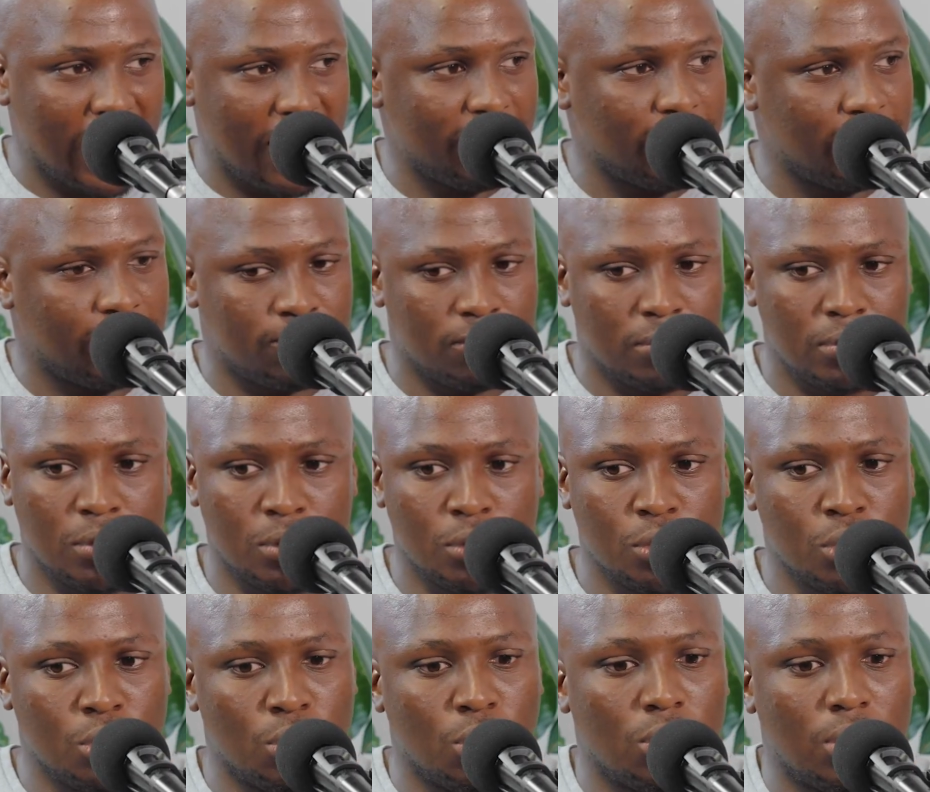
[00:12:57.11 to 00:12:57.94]
have
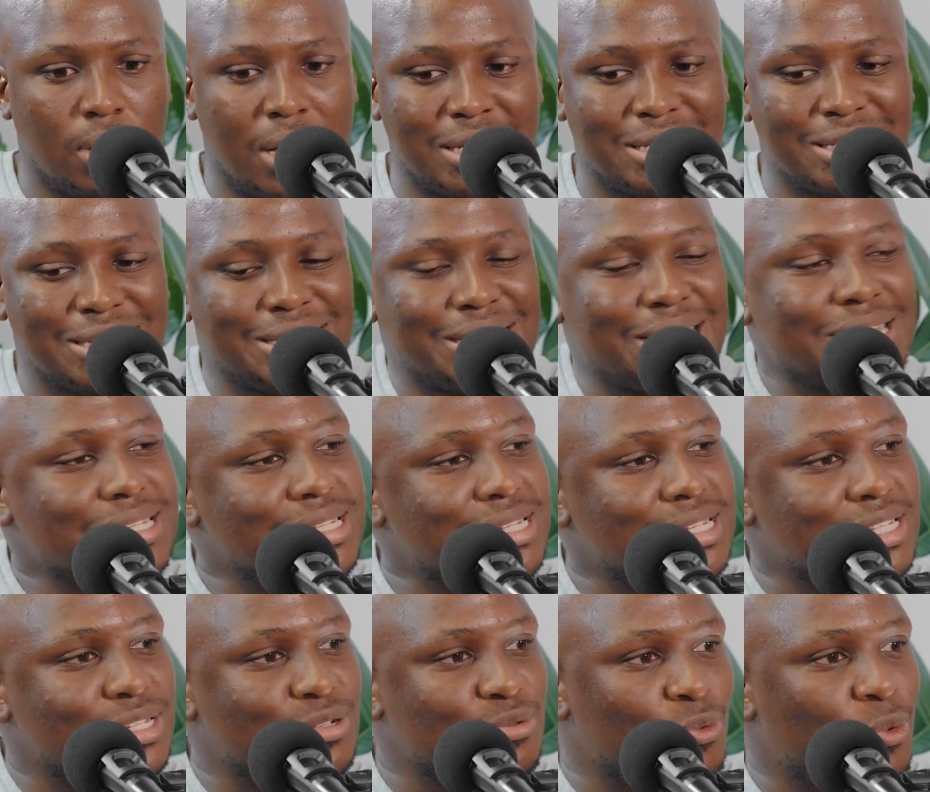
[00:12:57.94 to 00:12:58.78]
a
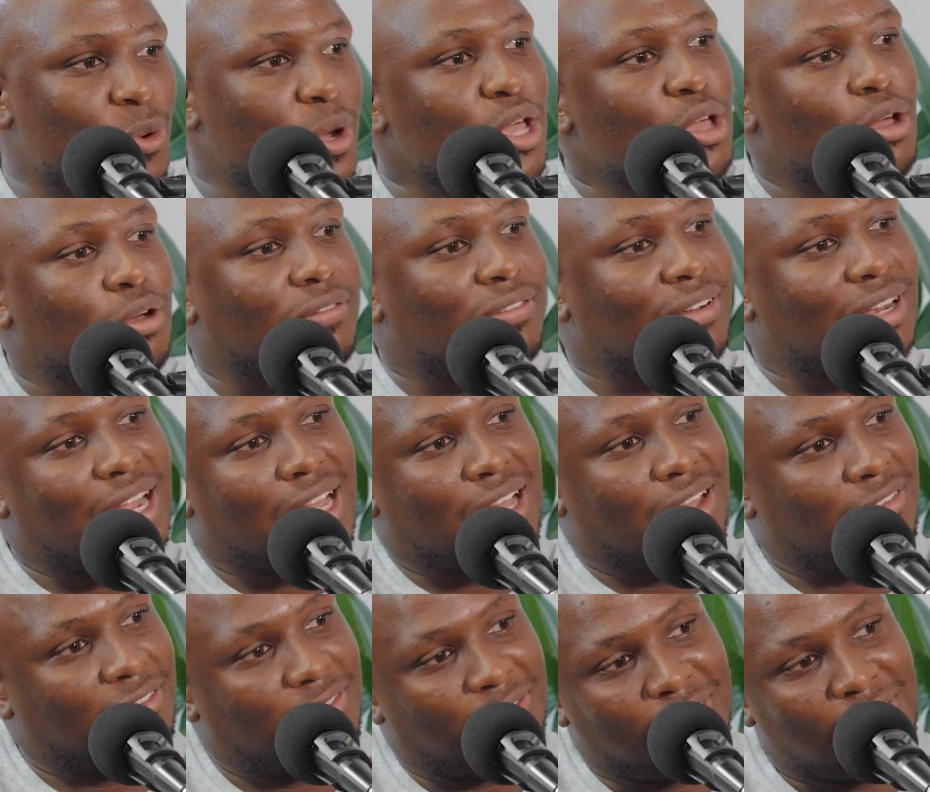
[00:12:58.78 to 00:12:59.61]
standard way of
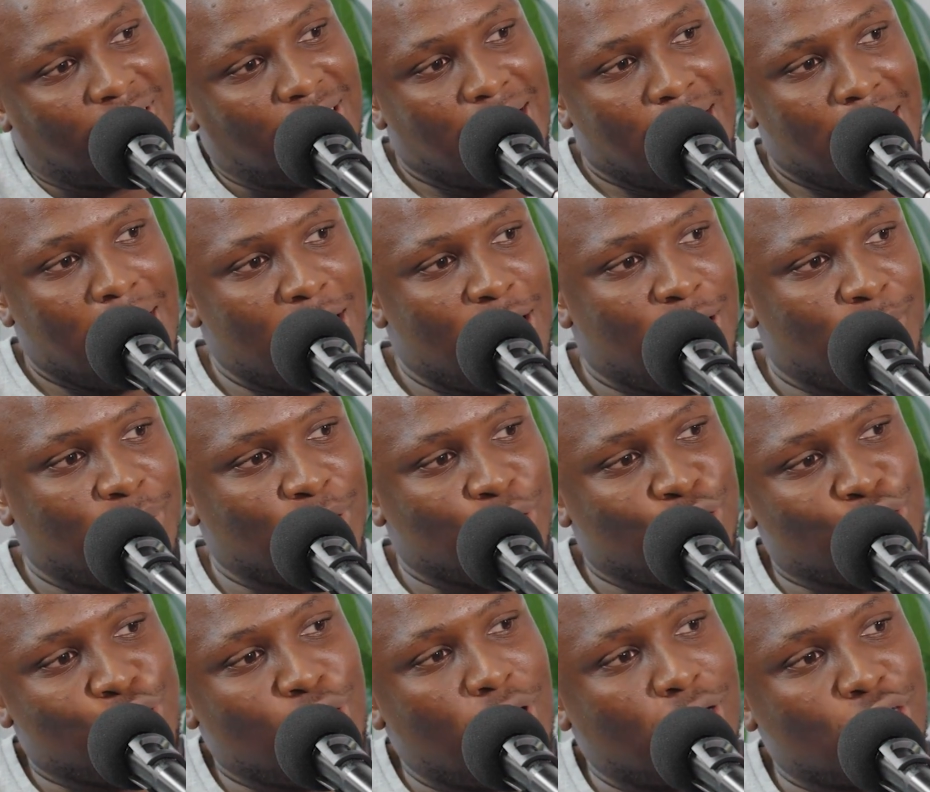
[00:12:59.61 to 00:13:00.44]
life.
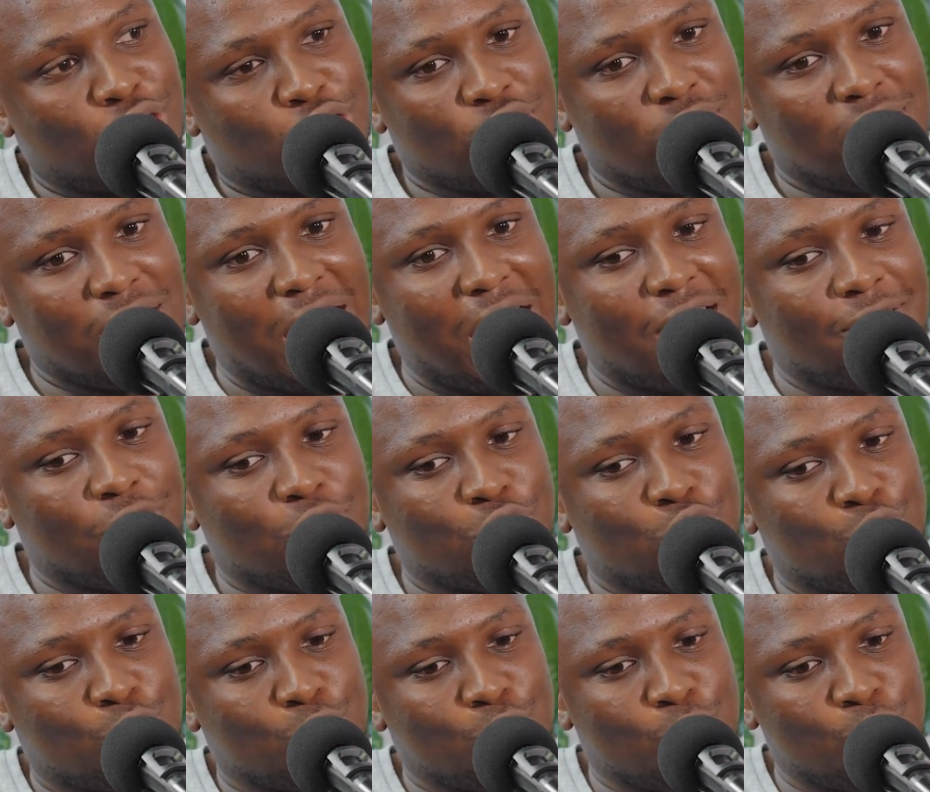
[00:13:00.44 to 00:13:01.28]
But you actually
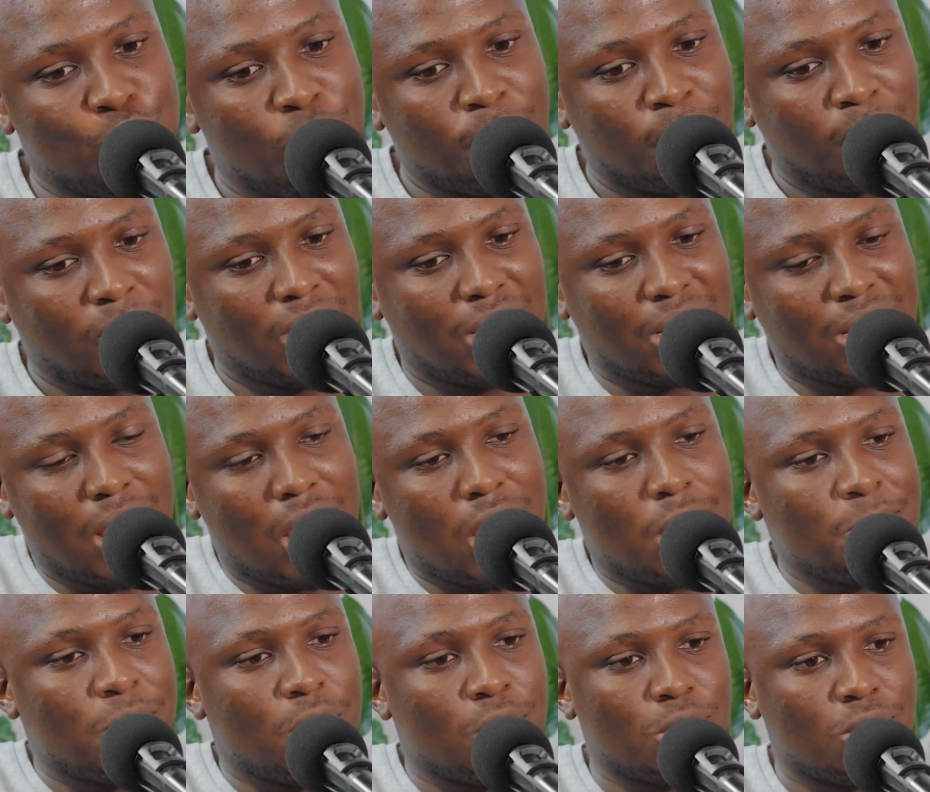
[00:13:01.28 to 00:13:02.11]
having to
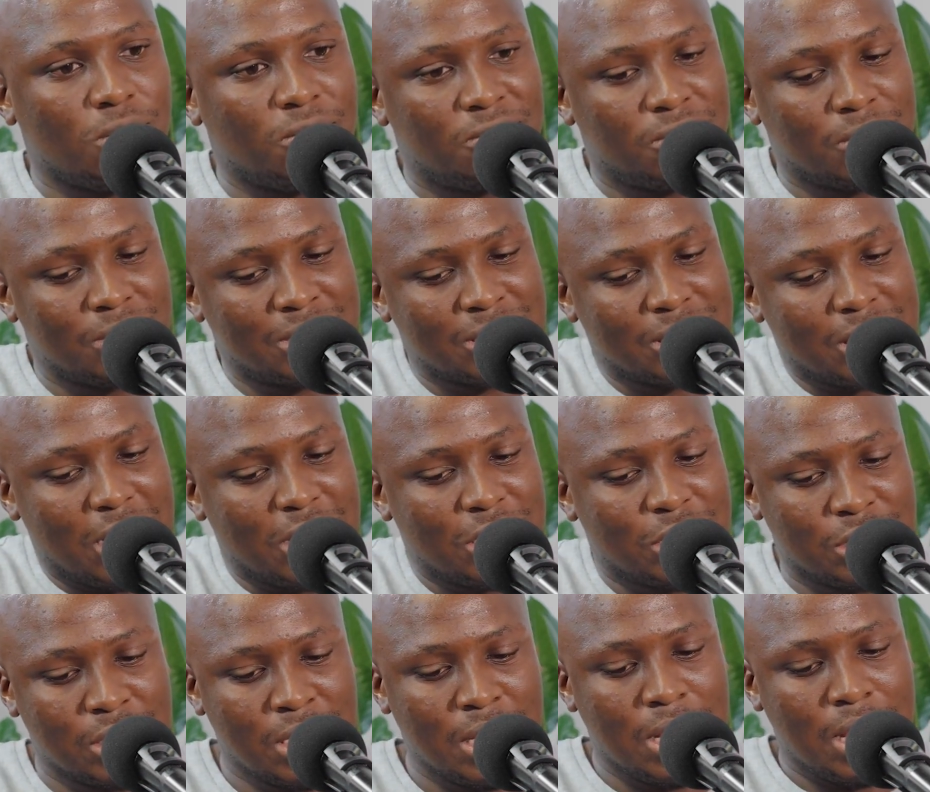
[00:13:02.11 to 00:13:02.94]
come out of
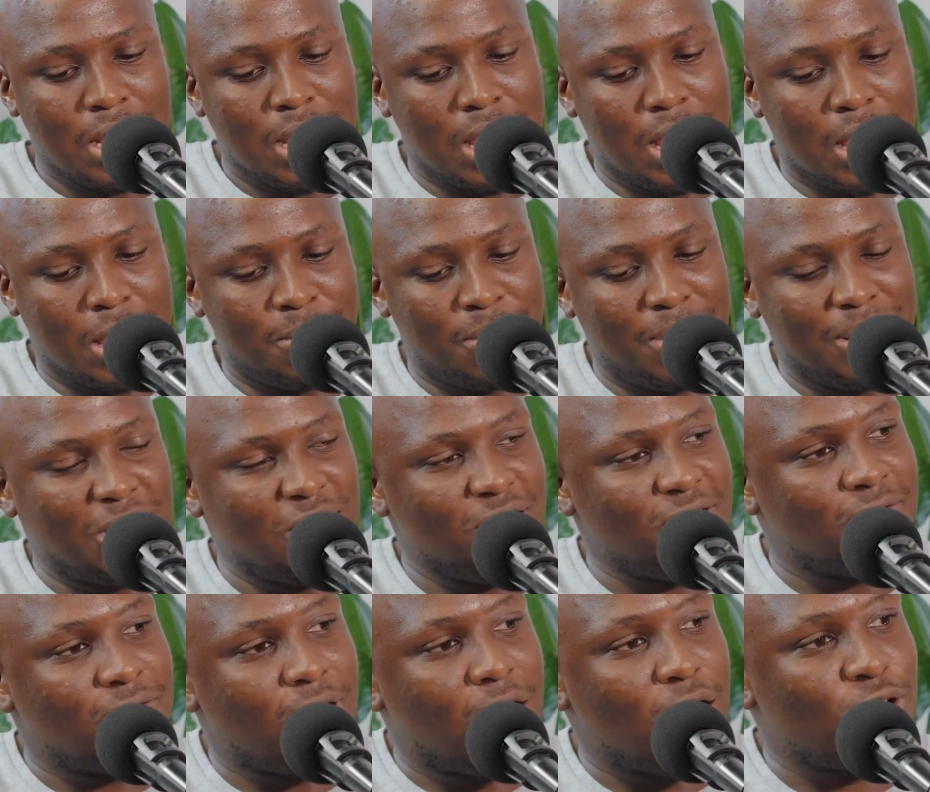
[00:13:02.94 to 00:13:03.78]
such an
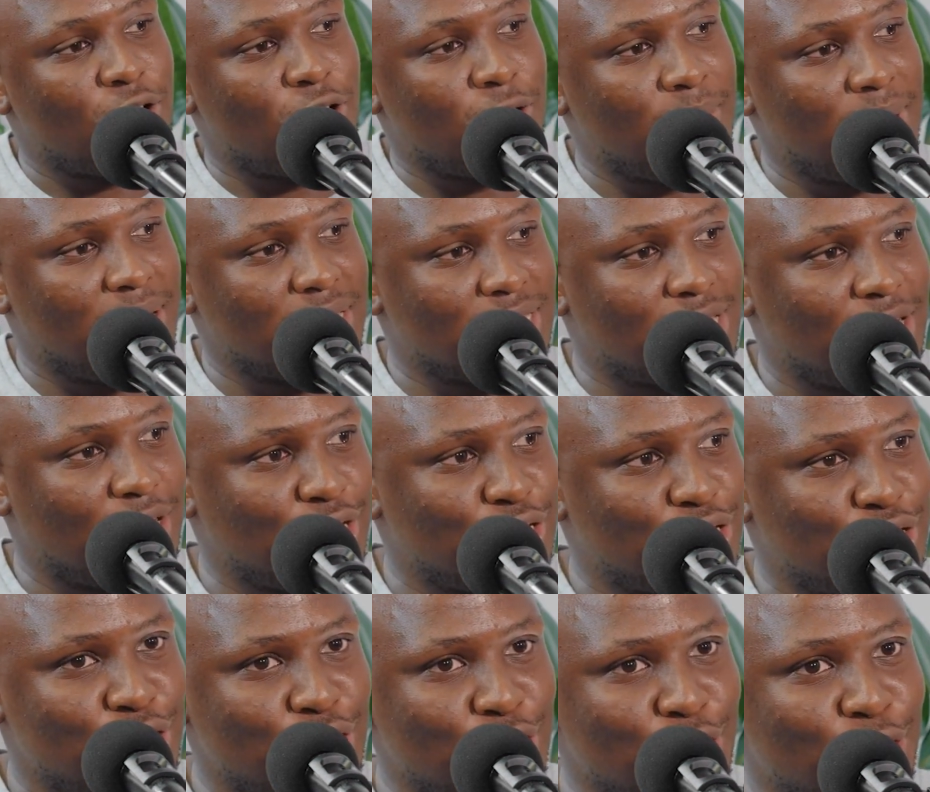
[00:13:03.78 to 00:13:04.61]
environment and
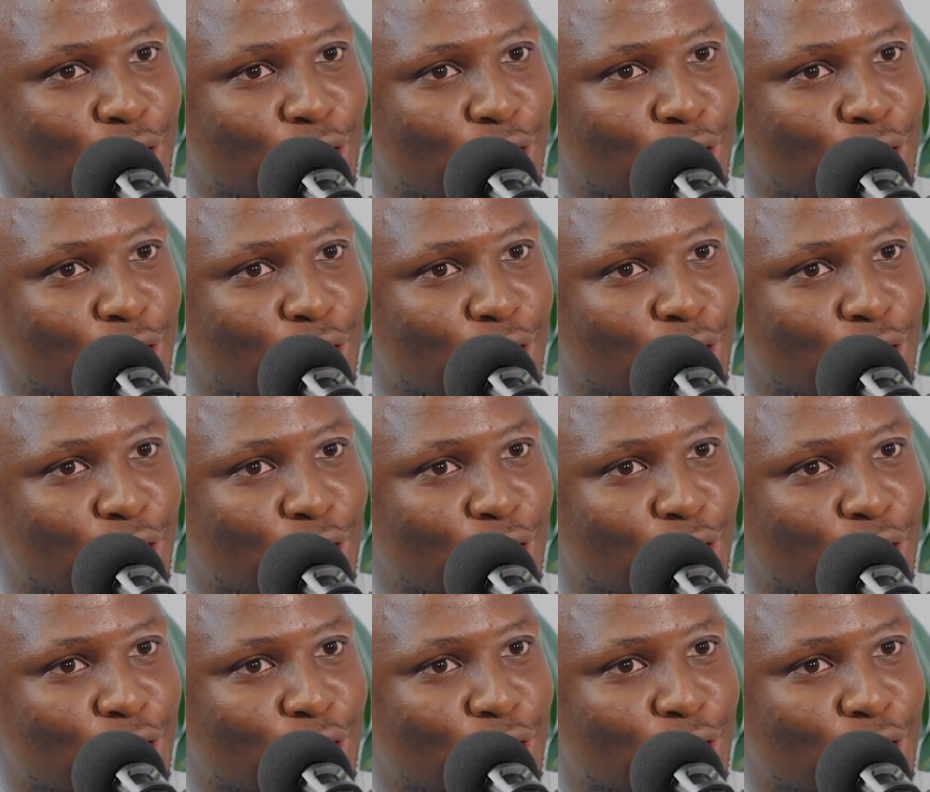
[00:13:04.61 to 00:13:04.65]
actually